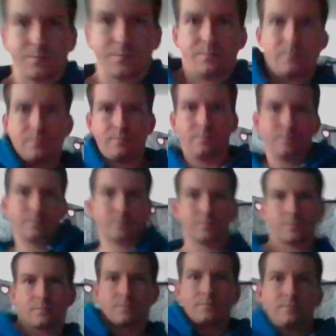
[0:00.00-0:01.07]
right now. I can
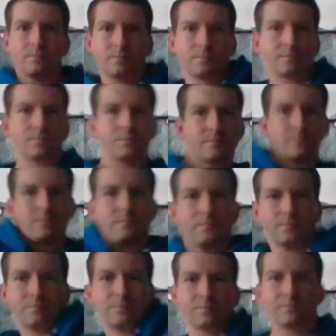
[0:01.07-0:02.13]
dance!
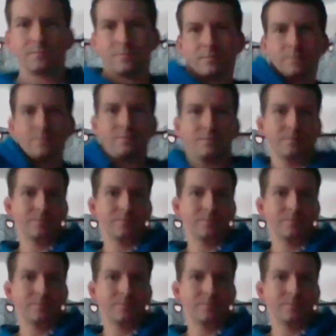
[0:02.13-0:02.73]
Oh yeah!